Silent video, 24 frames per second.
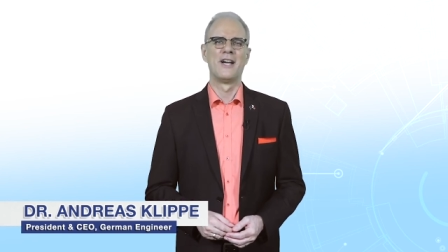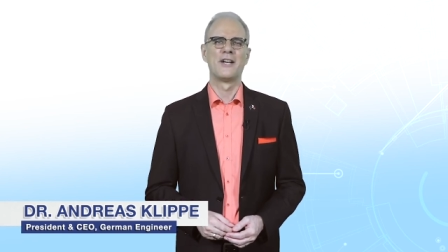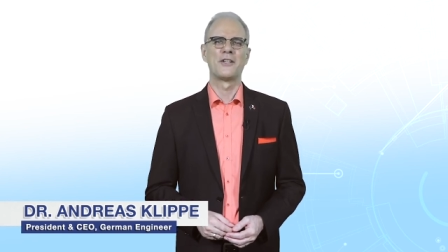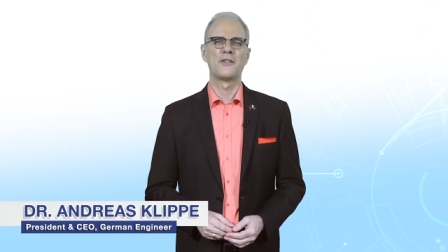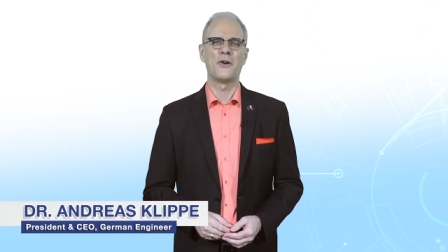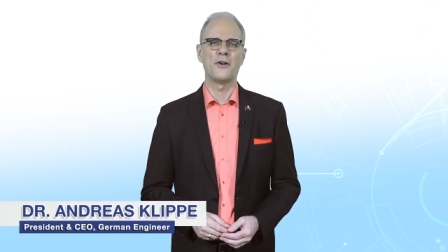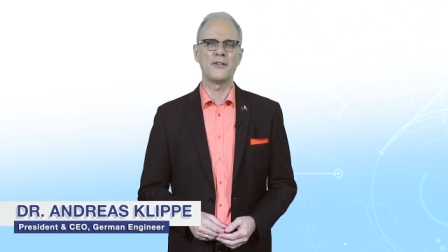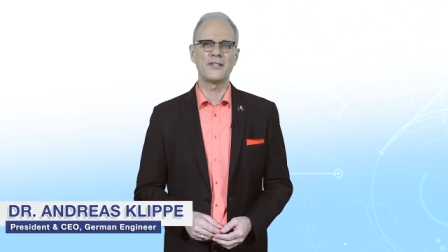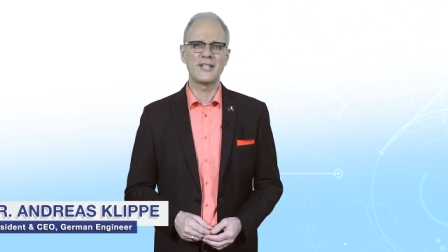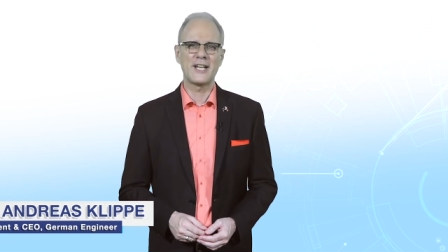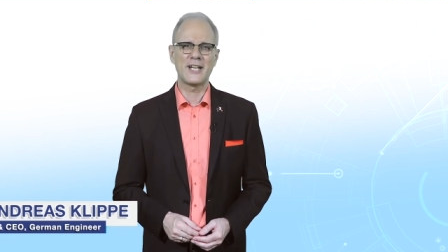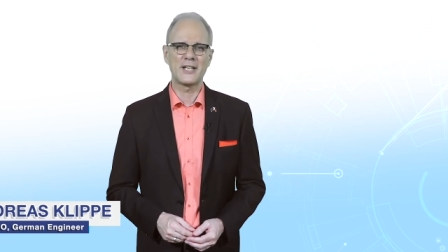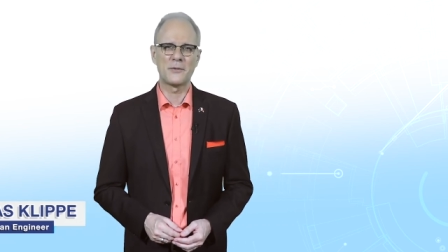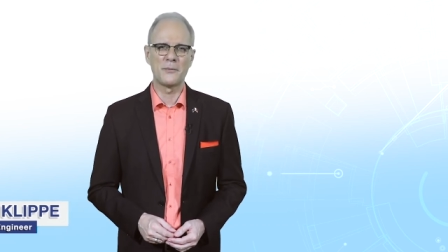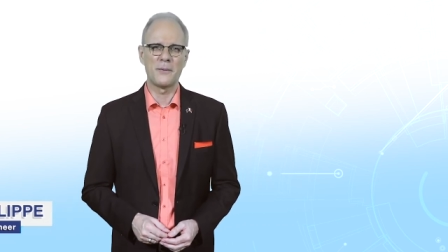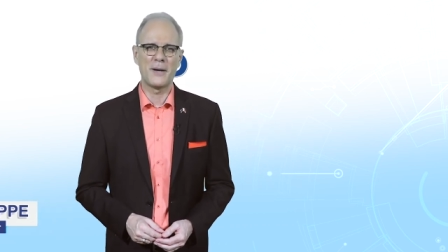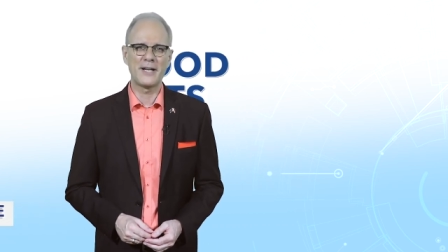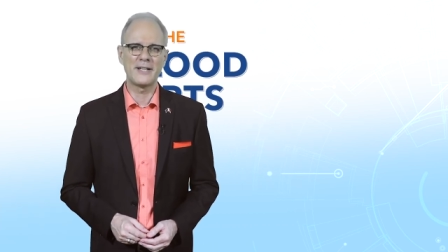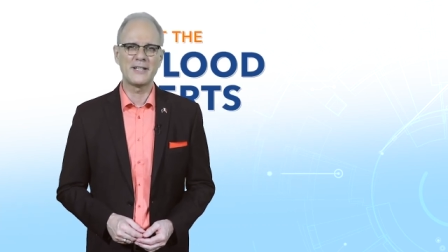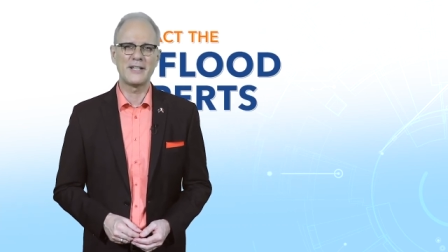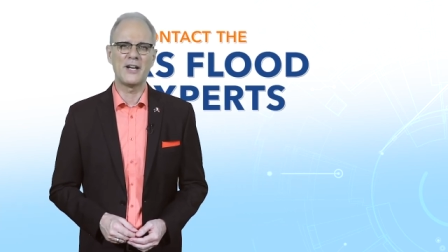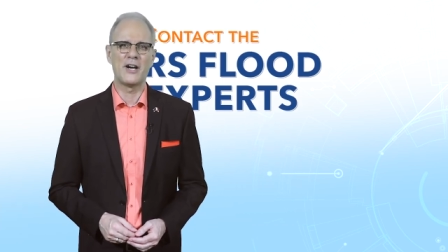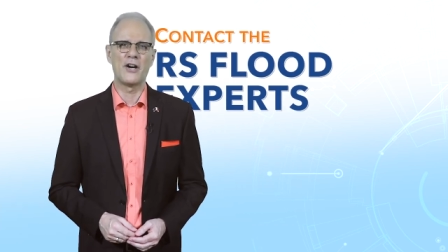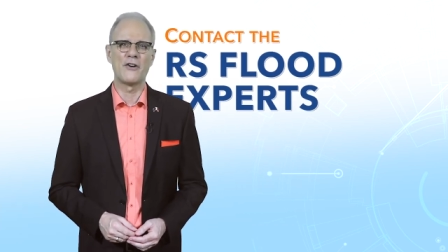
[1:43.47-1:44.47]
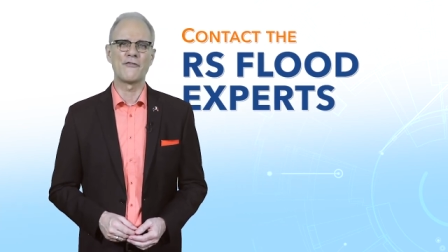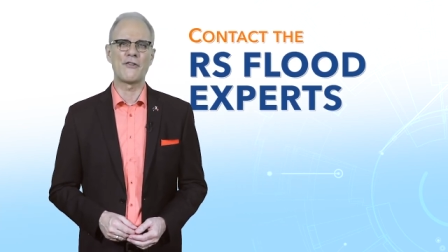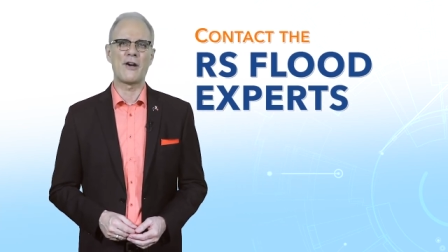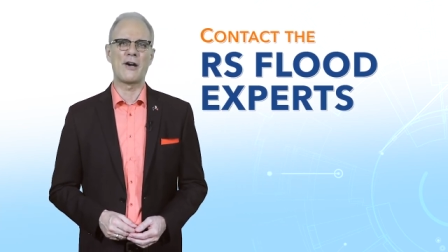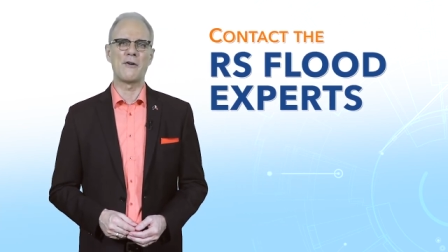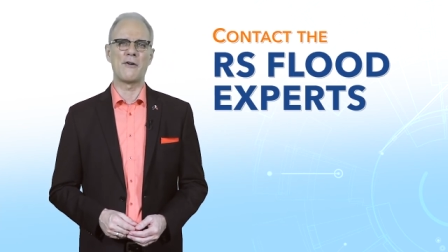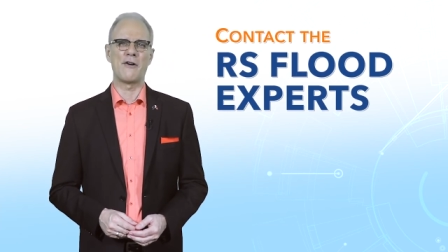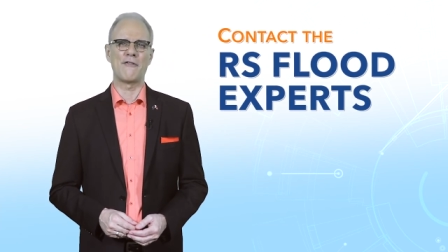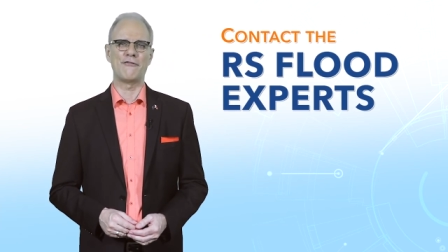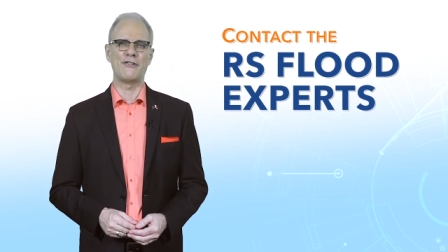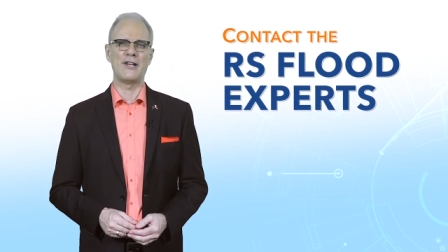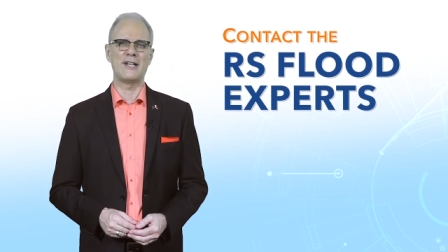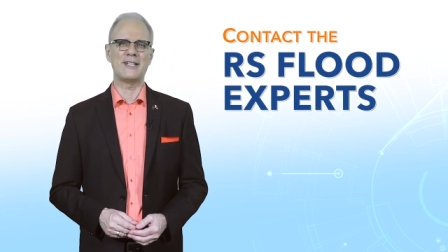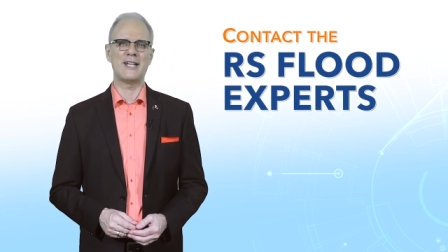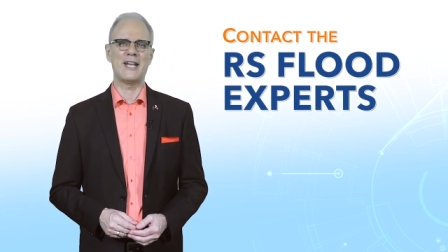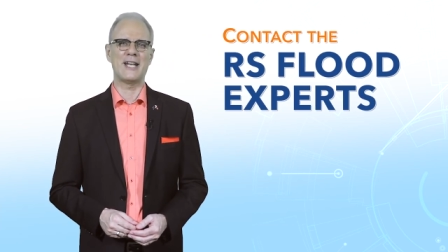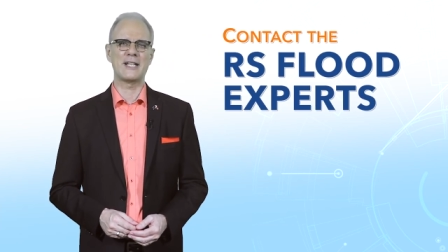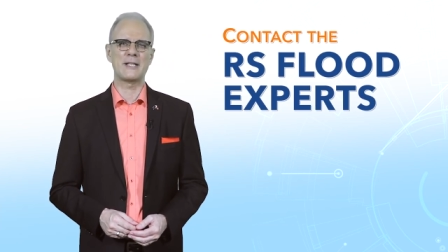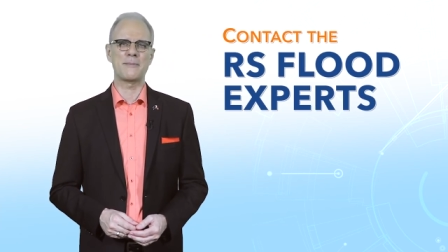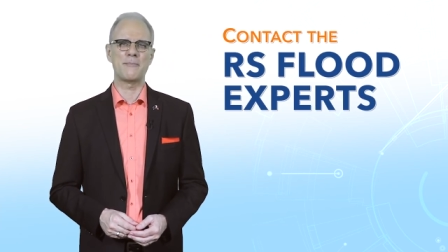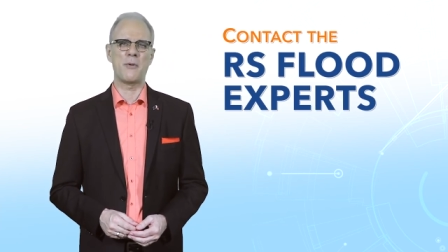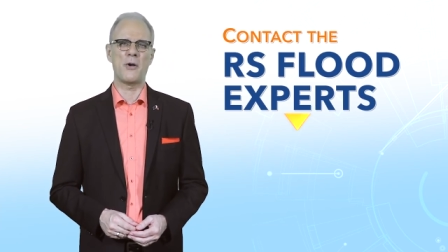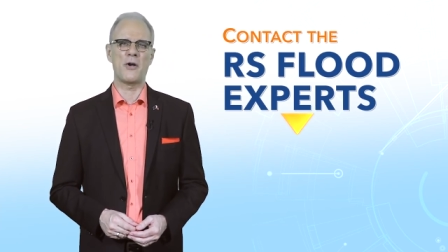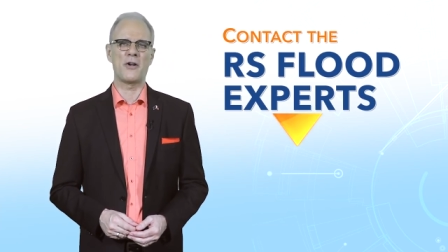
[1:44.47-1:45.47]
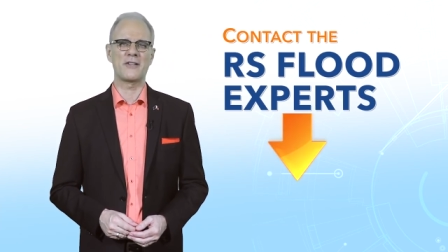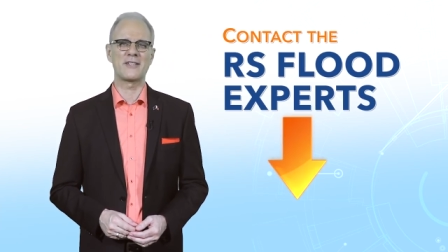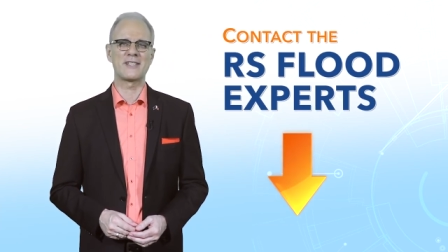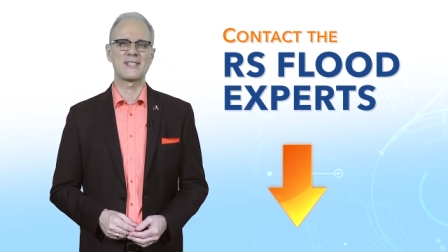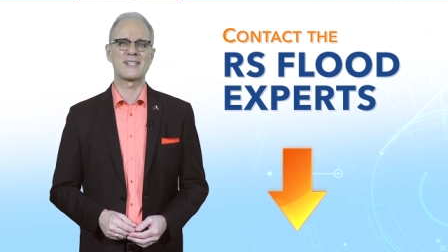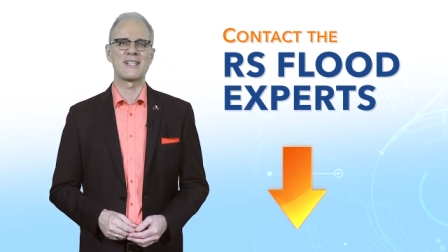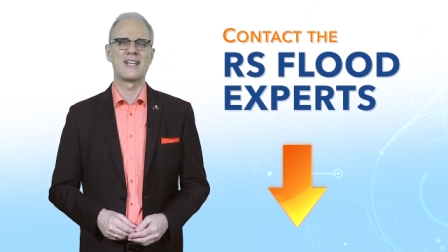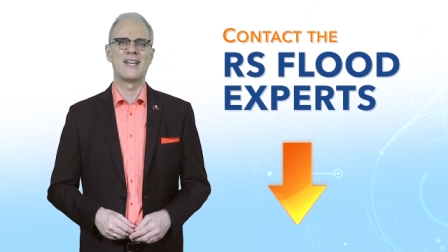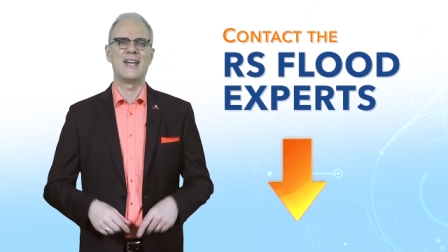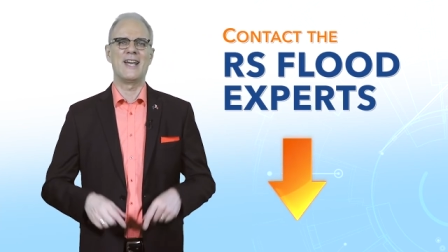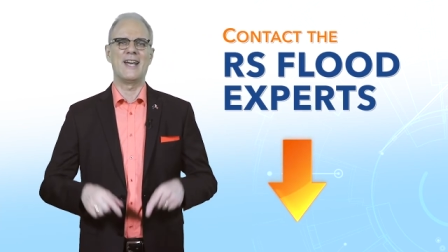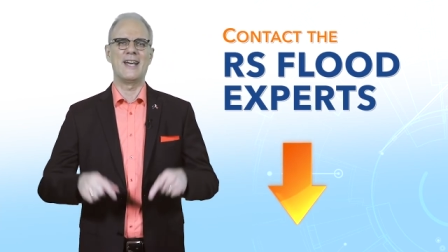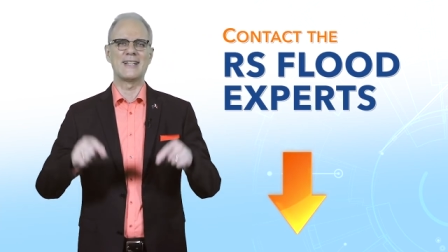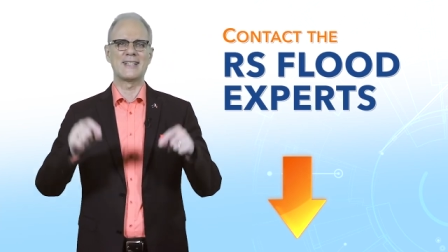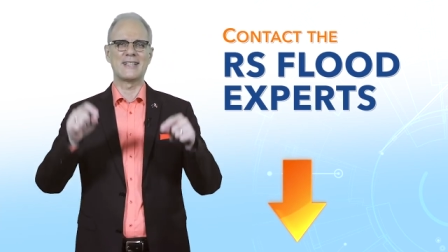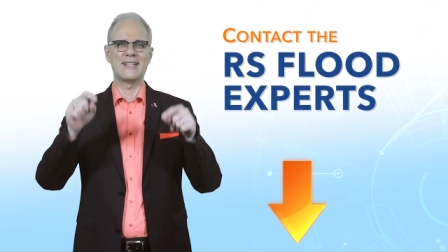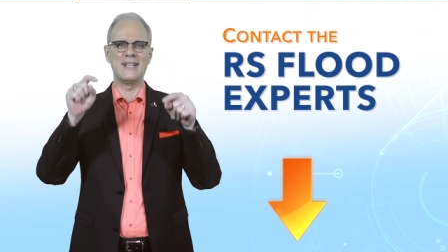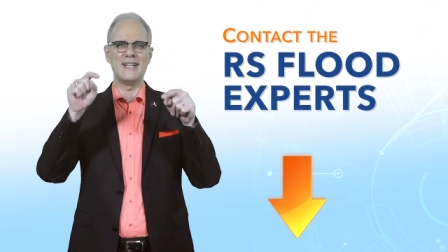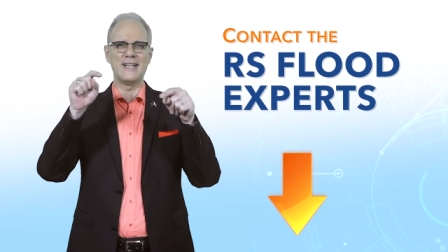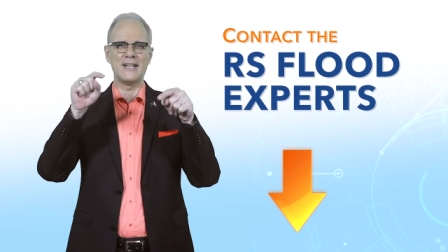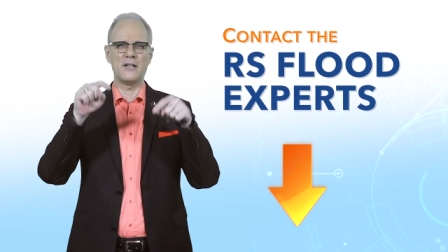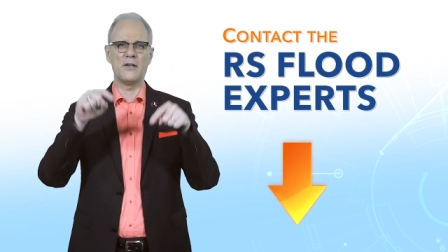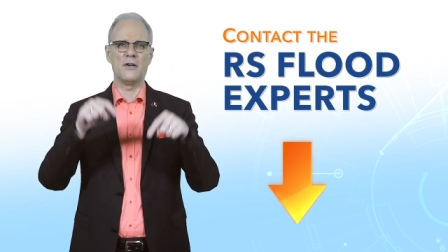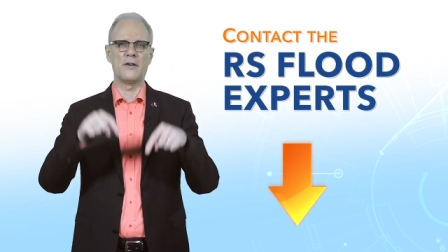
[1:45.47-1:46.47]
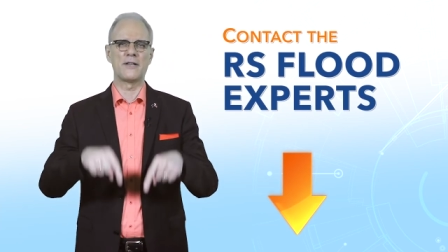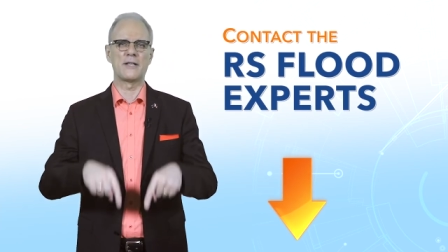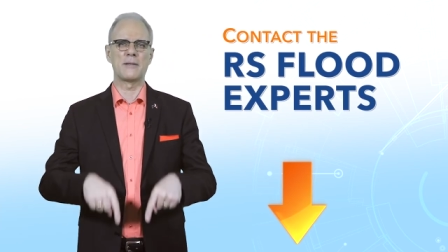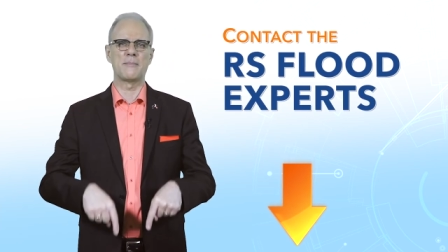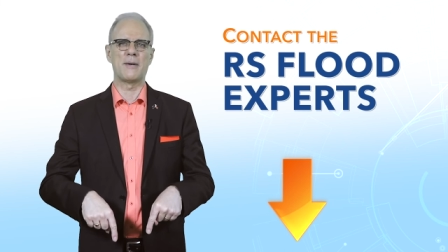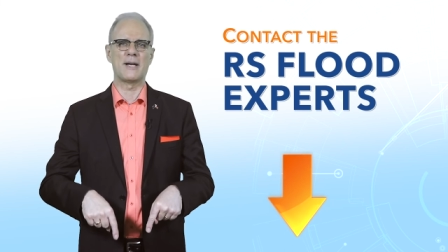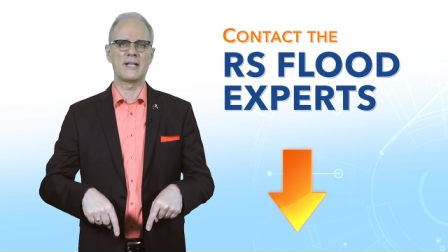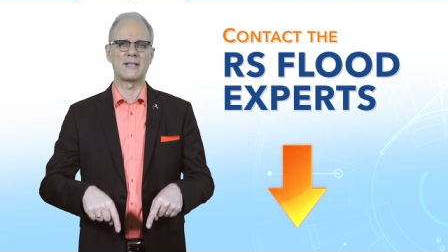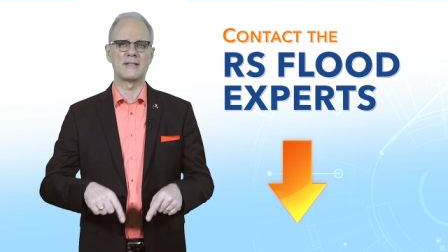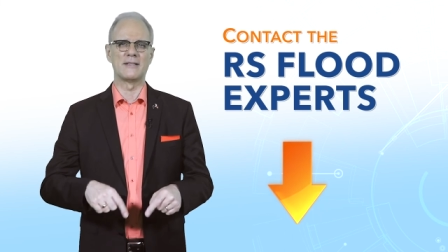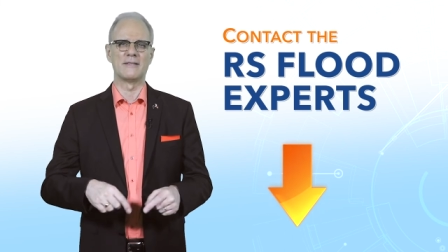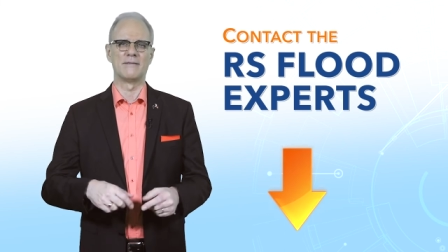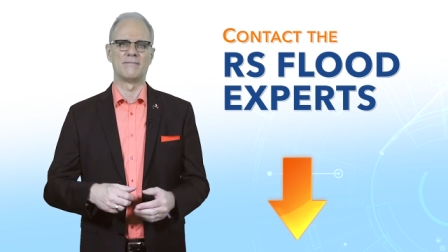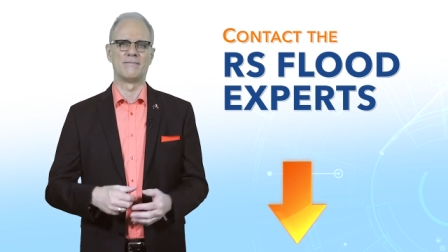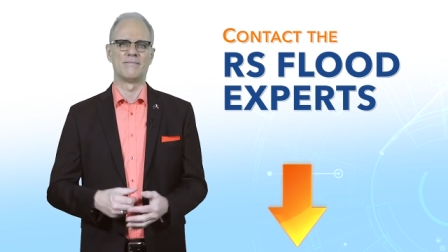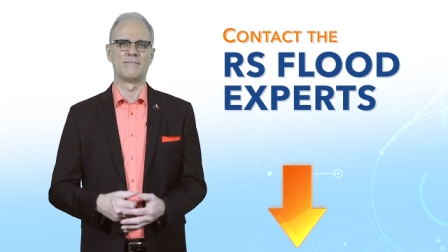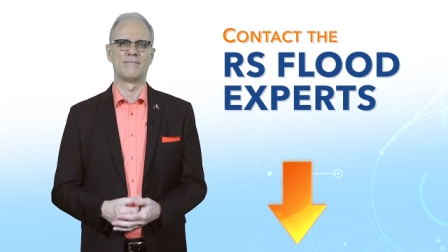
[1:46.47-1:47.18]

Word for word: Contact one of our flood experts and click on the button.